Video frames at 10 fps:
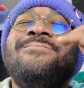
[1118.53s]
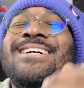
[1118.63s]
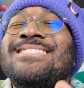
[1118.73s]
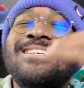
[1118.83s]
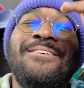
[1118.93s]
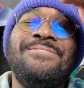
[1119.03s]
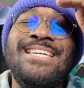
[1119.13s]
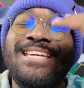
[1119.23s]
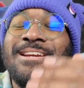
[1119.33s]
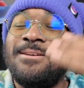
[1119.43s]
rest of
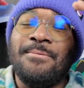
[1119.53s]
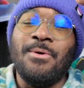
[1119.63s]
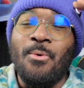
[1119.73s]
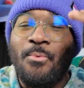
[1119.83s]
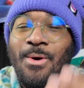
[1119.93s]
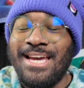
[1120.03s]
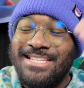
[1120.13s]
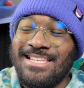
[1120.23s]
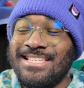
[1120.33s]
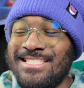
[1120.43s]
the Kyurem
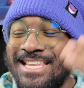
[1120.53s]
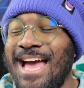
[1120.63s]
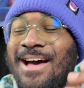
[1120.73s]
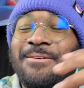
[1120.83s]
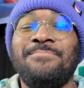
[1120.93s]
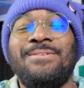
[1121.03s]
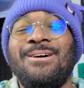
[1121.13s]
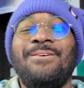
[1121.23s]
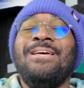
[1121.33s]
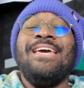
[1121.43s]
White down,
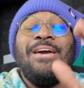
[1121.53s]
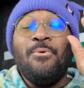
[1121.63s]
bro.